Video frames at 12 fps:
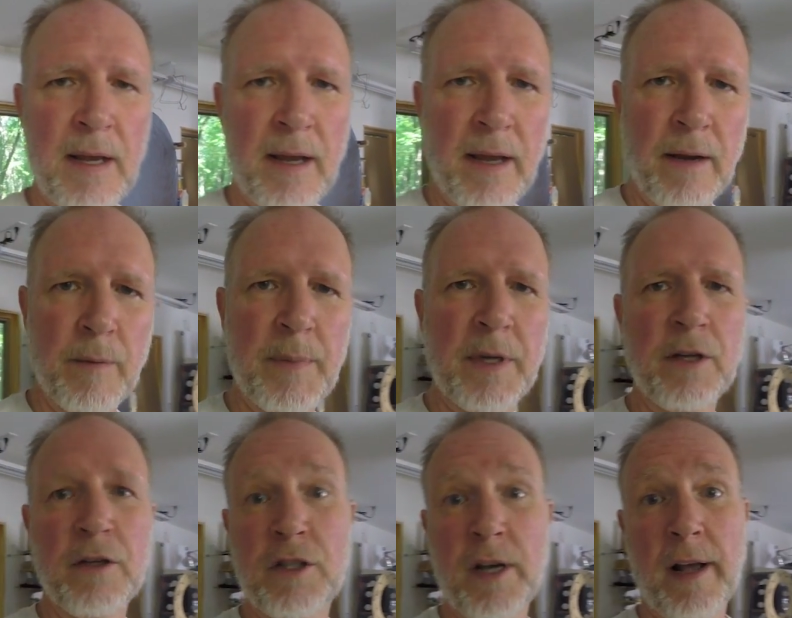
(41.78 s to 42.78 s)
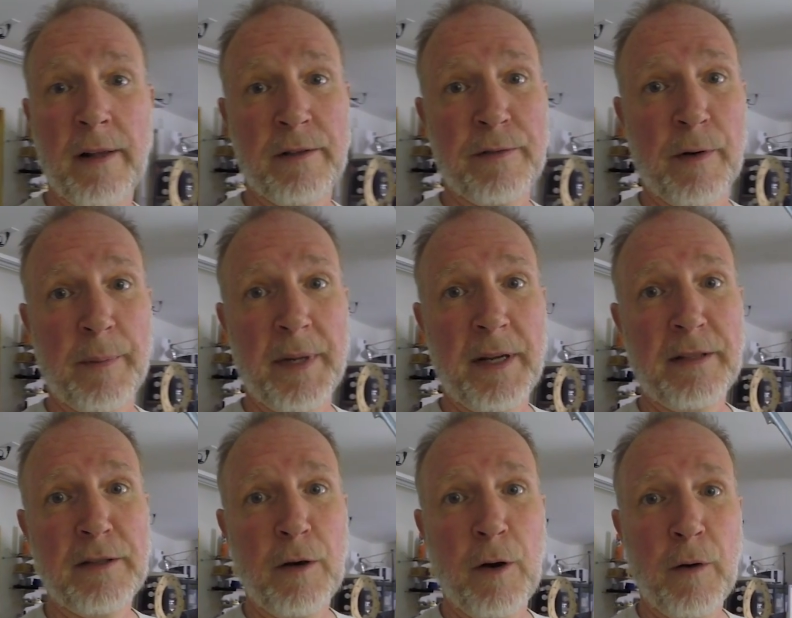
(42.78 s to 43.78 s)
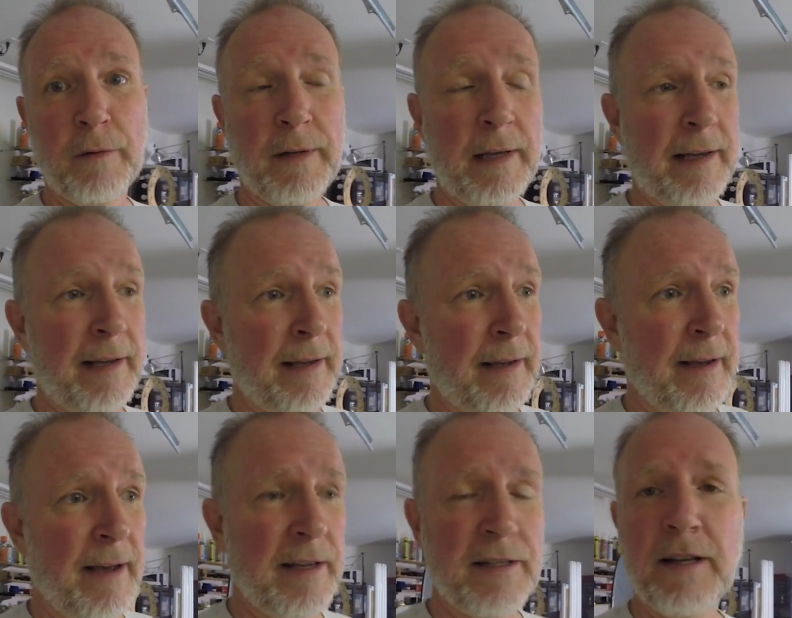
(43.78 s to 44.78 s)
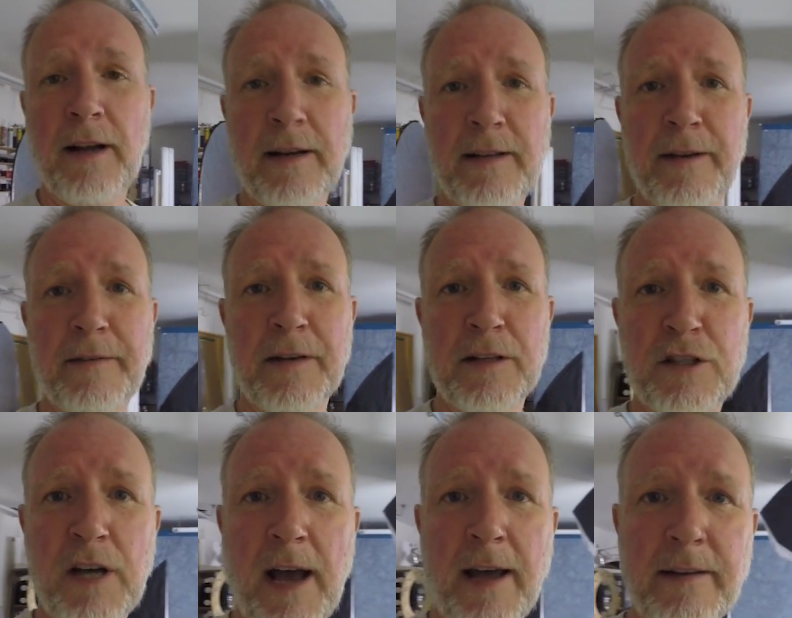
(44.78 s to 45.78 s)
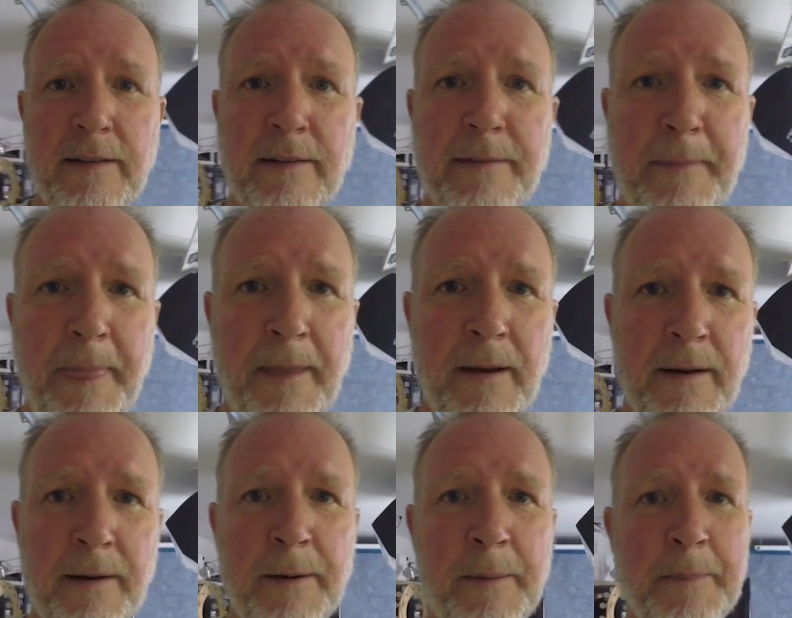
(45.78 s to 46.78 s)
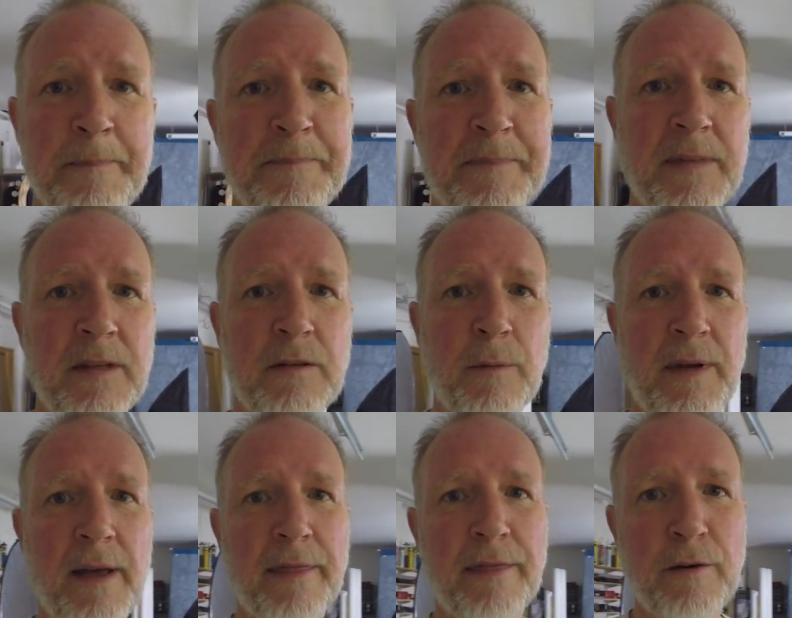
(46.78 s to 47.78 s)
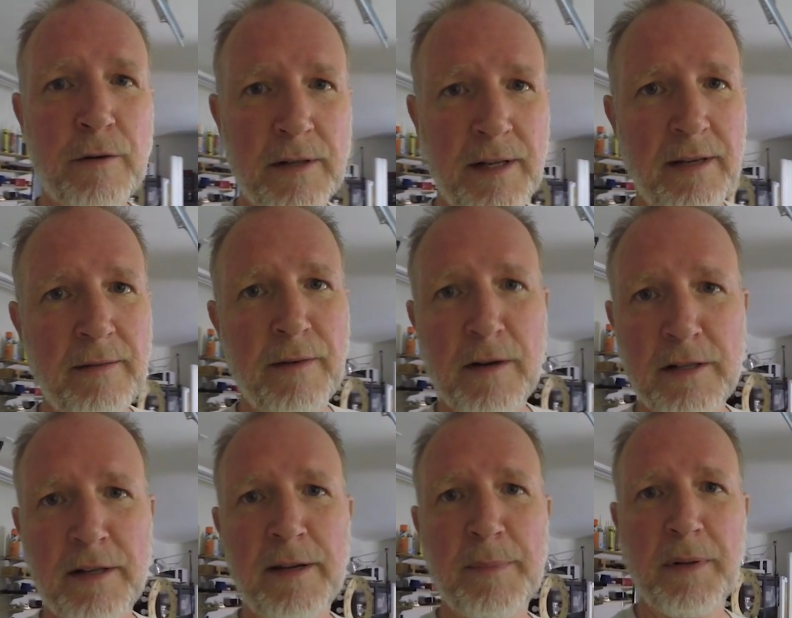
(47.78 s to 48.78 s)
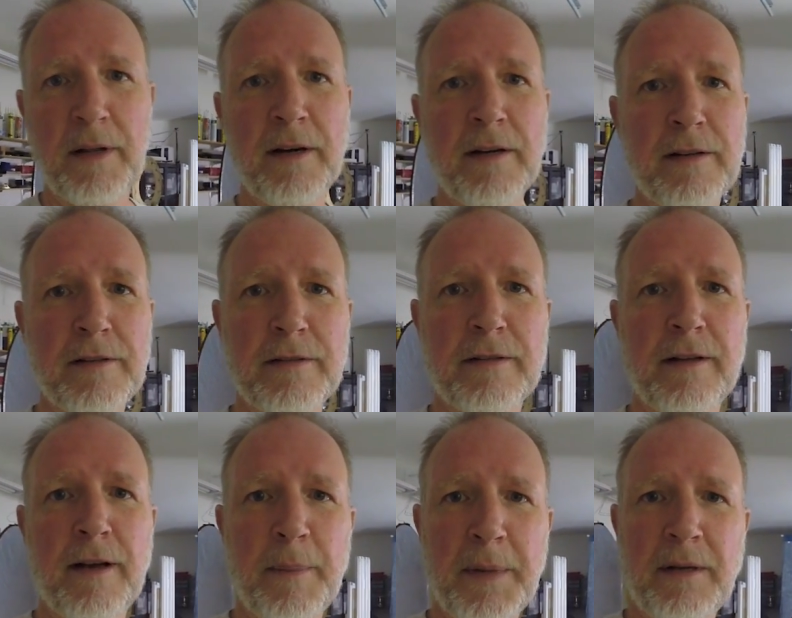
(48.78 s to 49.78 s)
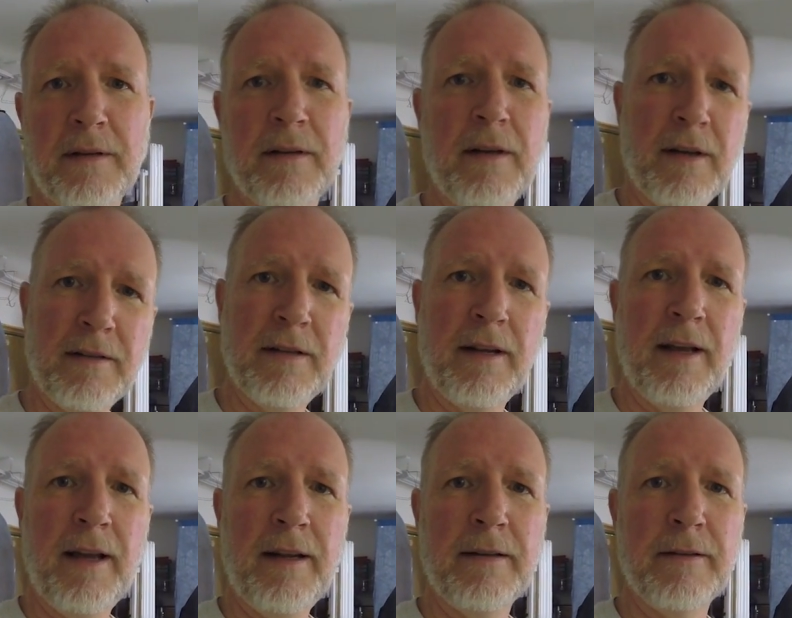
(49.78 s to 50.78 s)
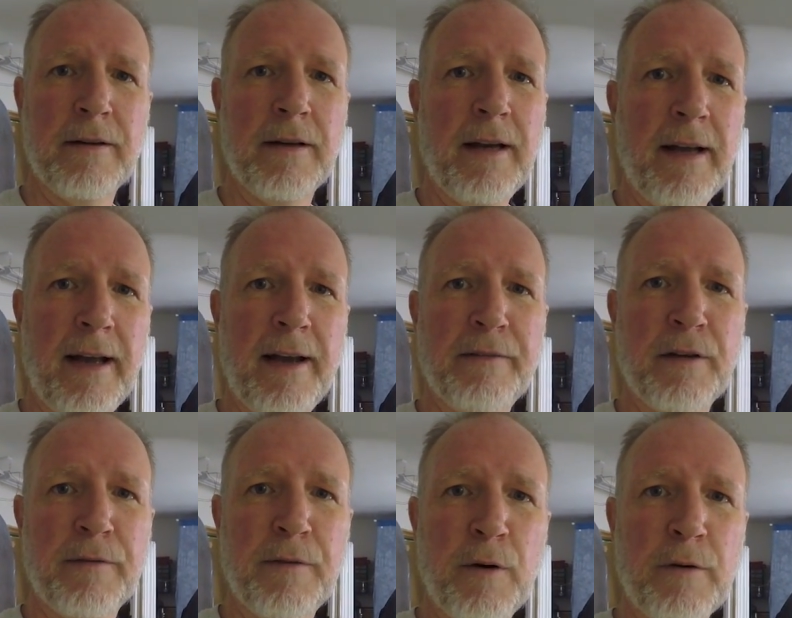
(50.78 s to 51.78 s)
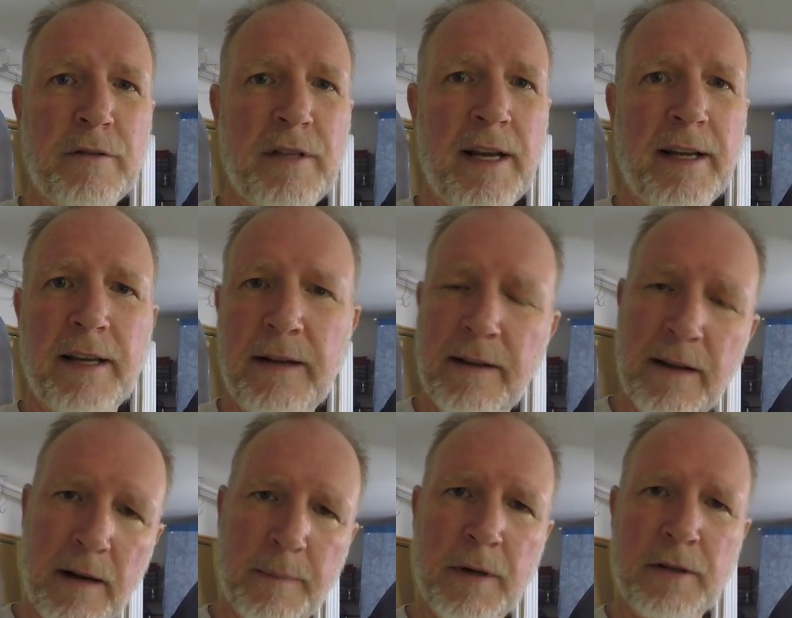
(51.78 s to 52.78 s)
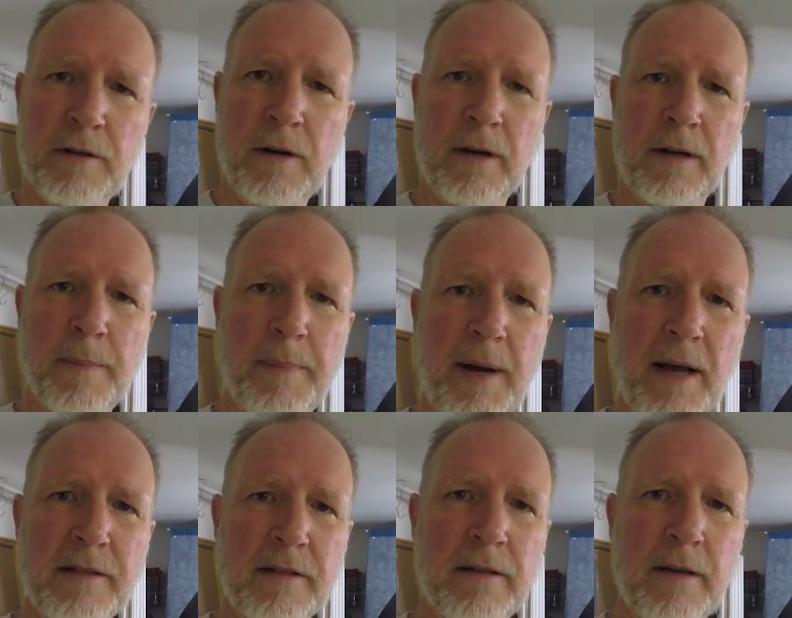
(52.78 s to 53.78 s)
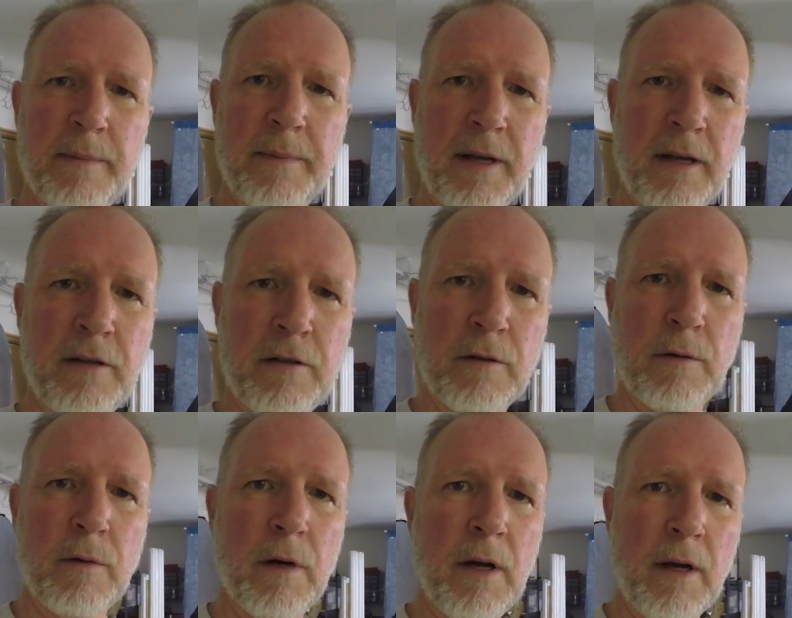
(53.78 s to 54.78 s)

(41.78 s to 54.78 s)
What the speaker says: and it'd be a good challenge for me. So I said I'd give it a shot. So we got 13 varsity players coming today to have their photo taken. Then I'm going to try to composite them into